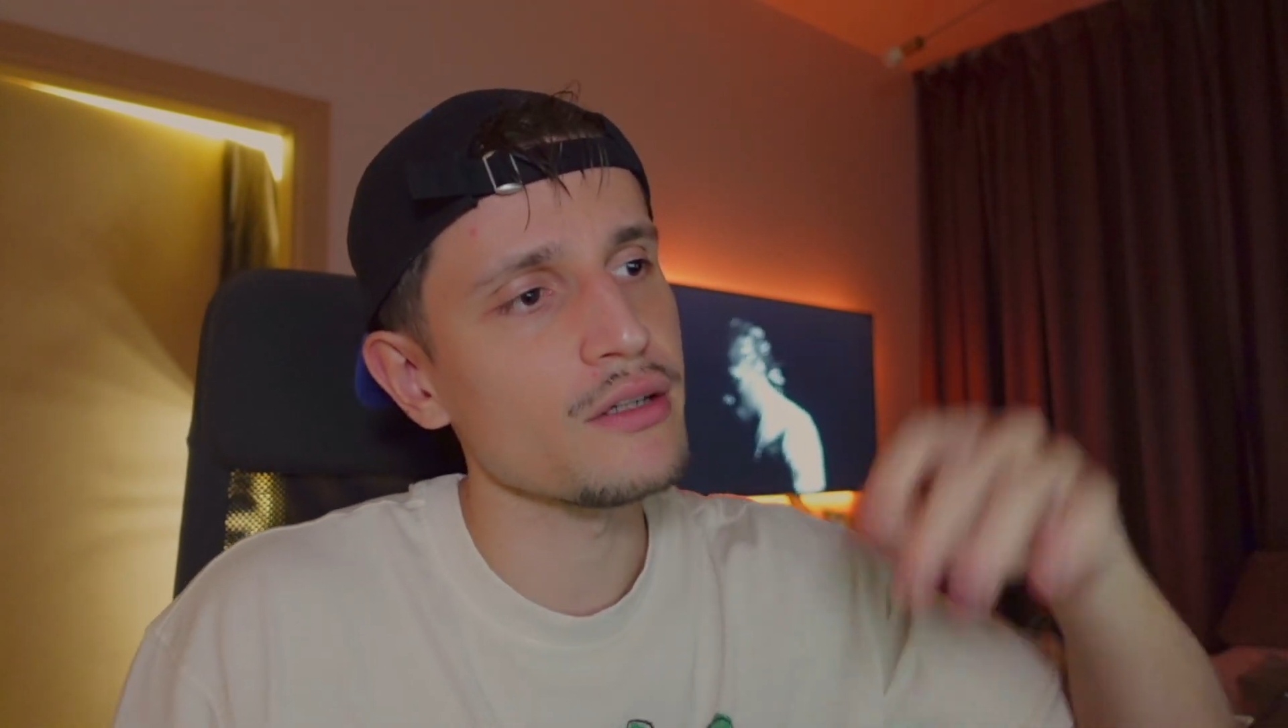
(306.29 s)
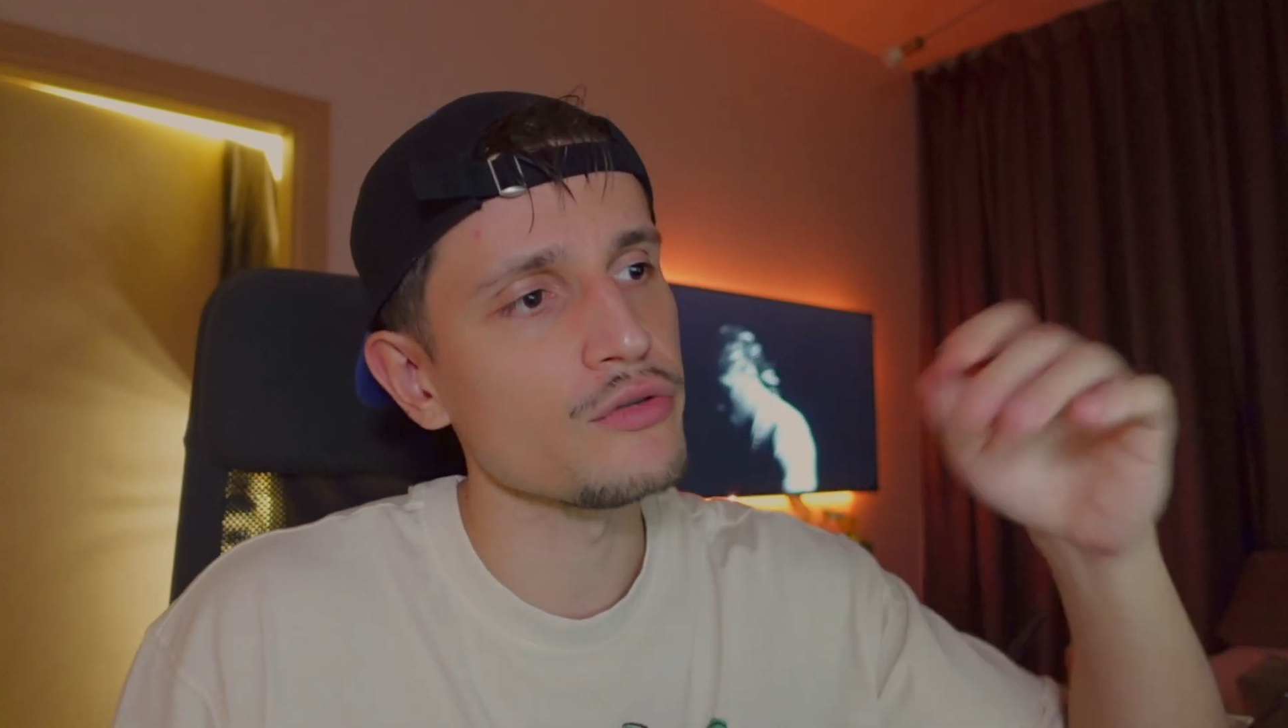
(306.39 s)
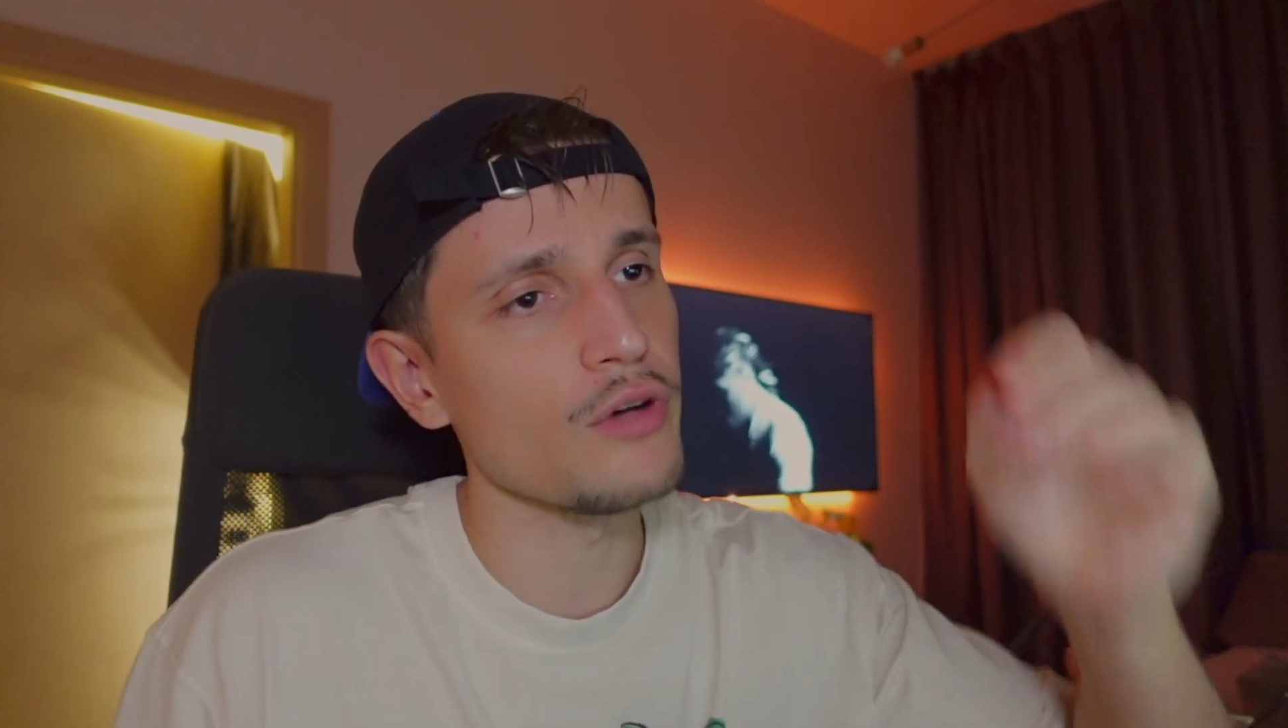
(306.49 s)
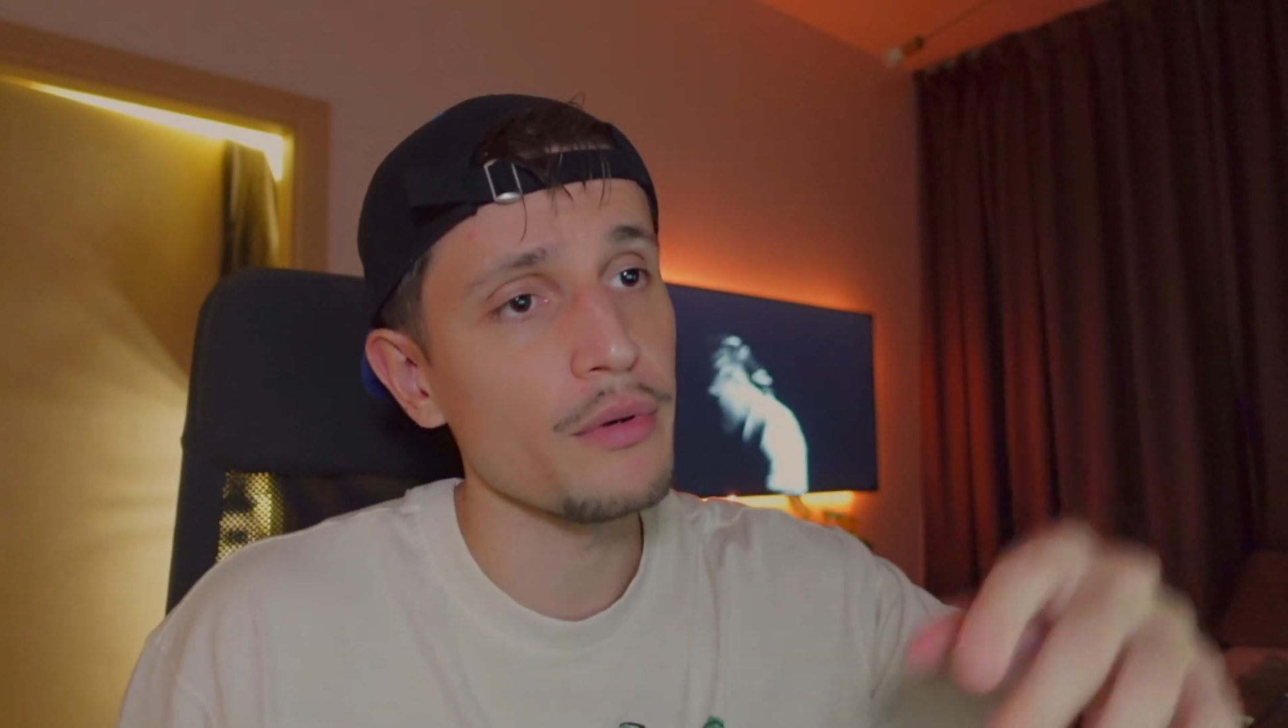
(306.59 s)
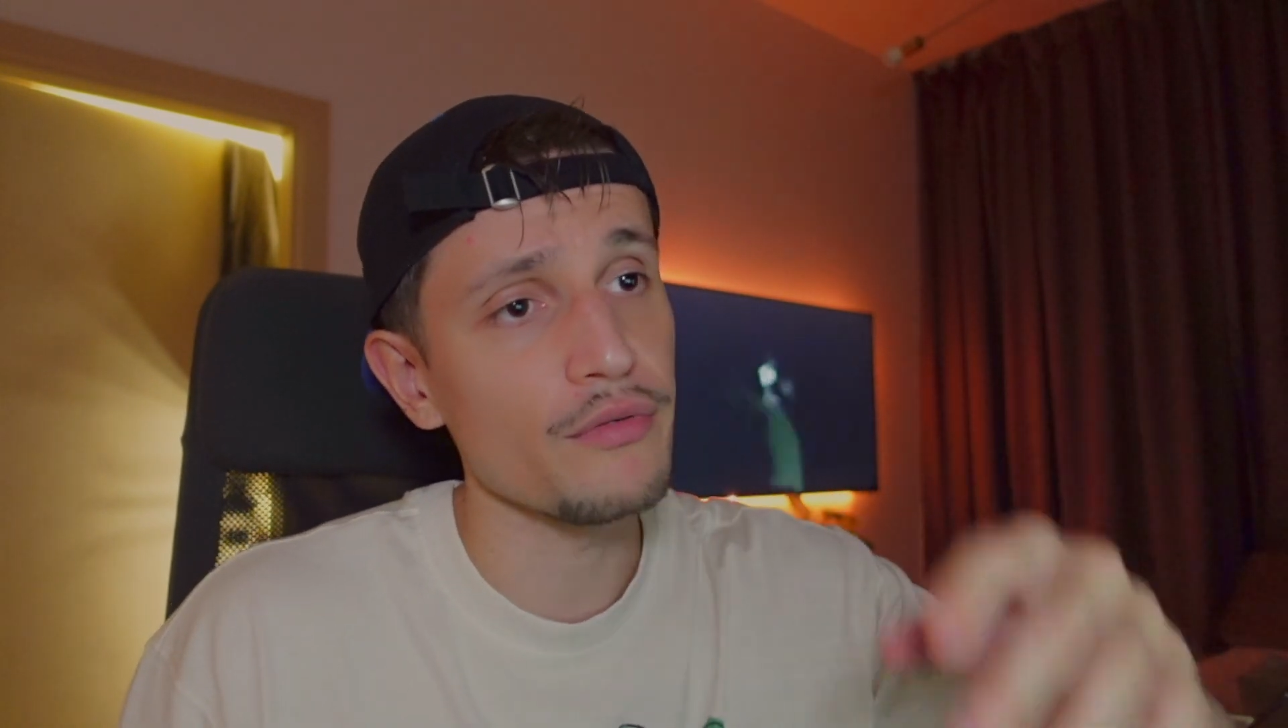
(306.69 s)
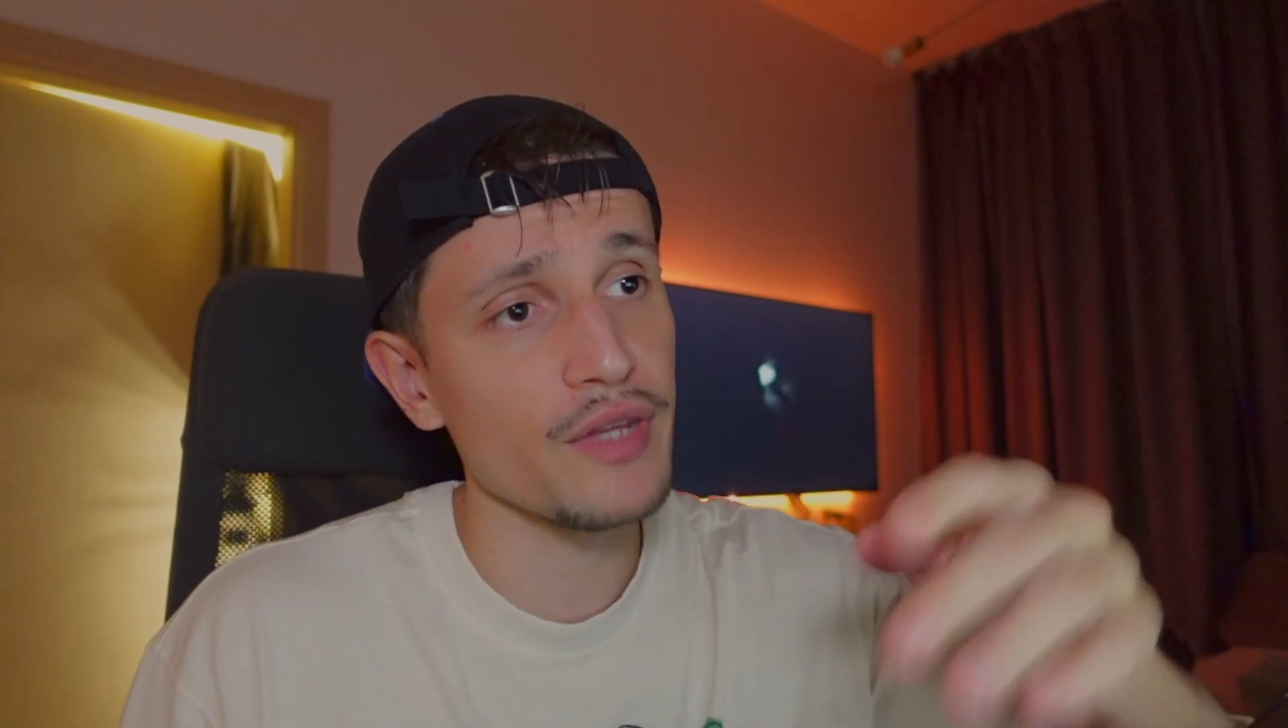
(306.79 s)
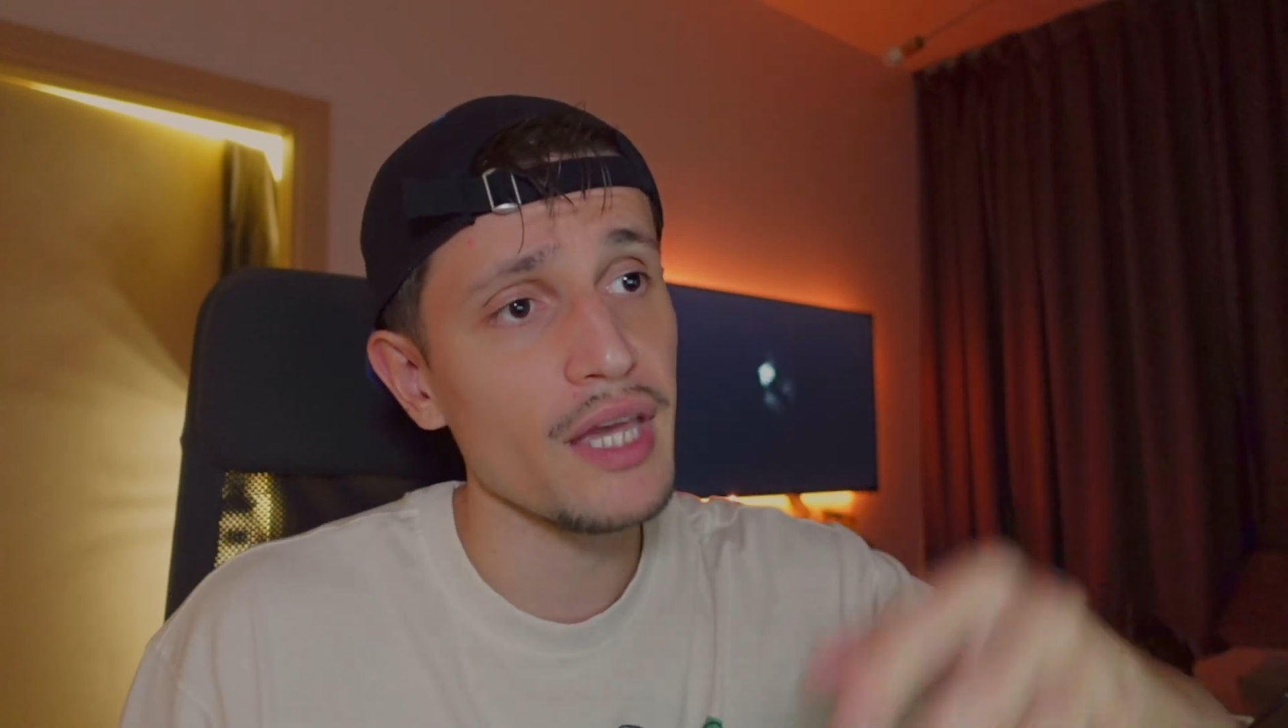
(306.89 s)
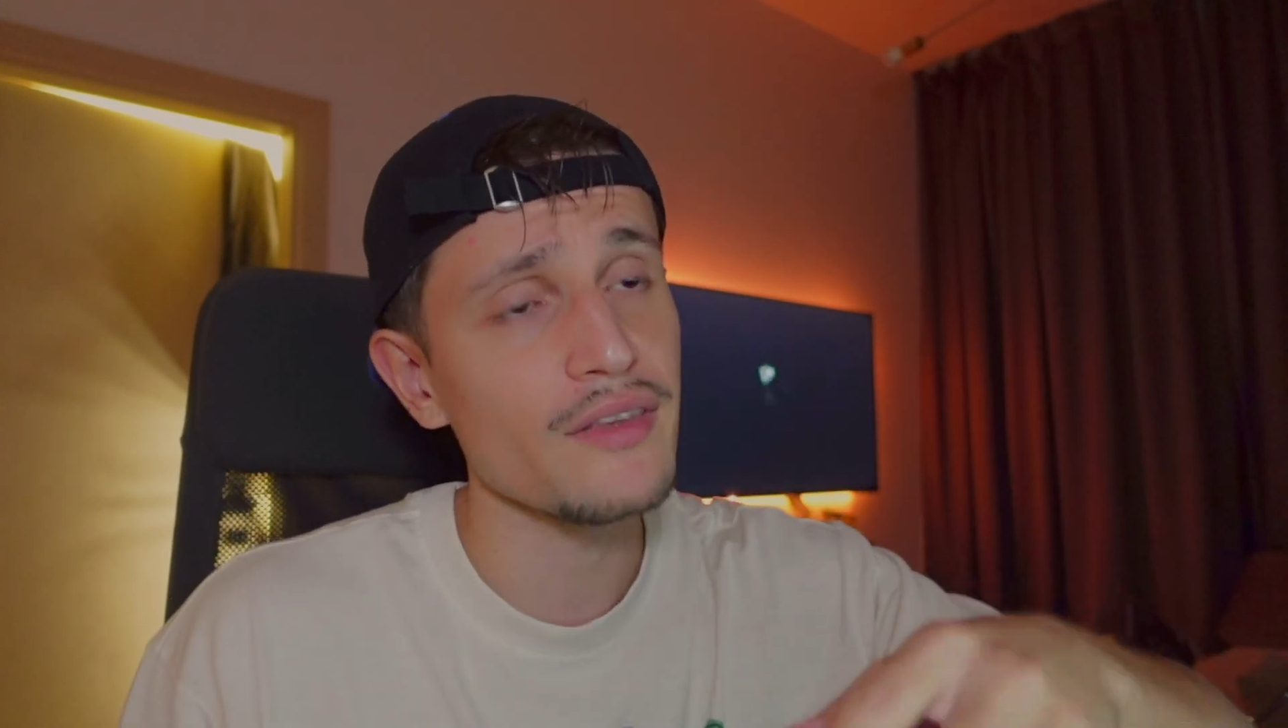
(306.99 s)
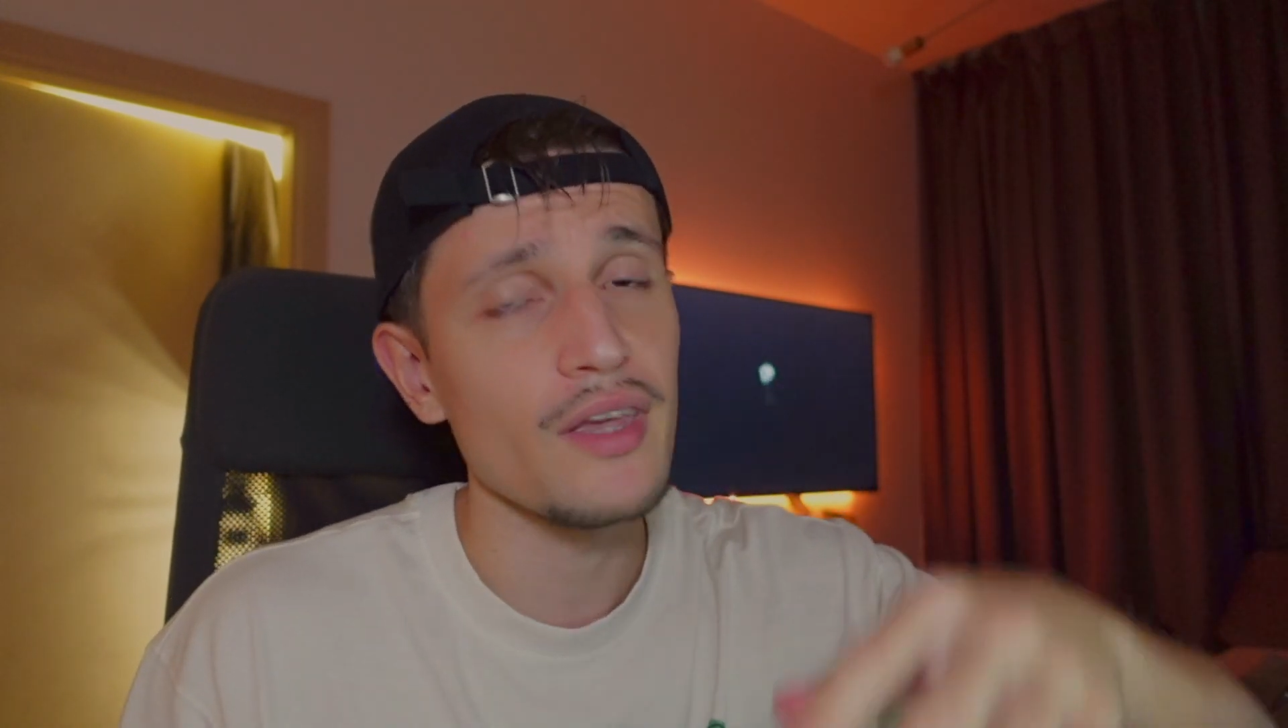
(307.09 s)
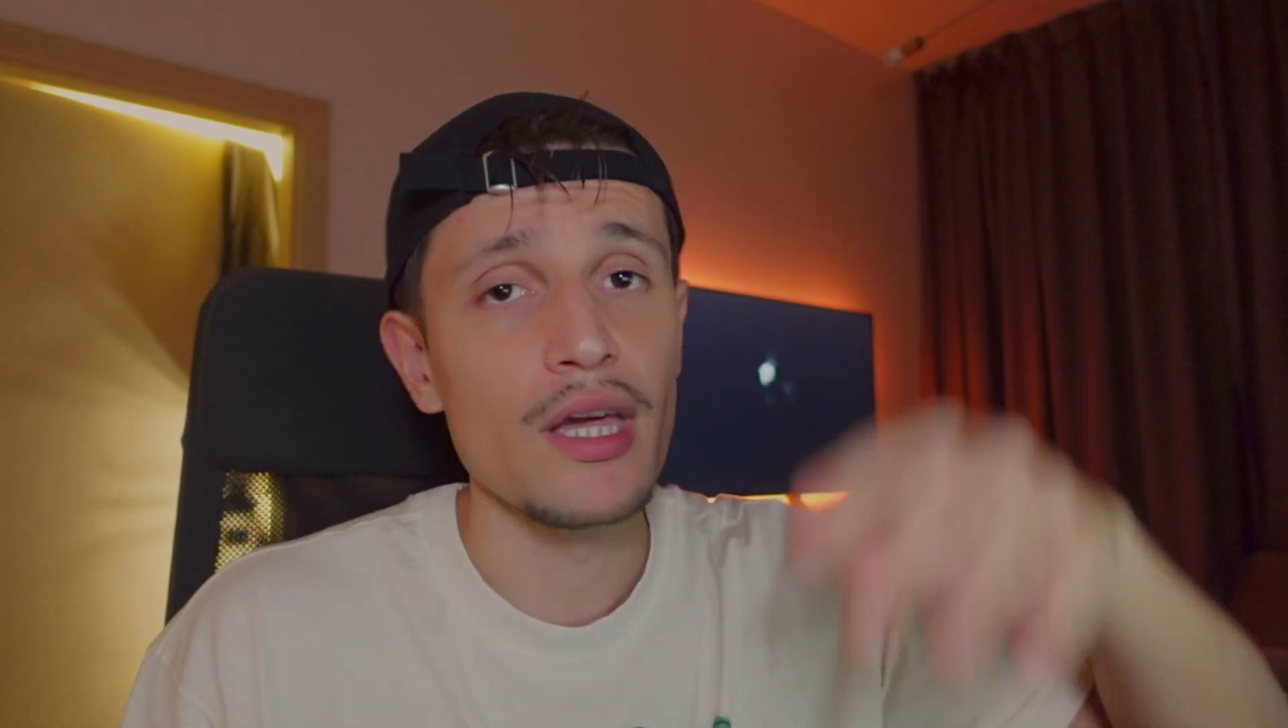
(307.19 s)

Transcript: on top of that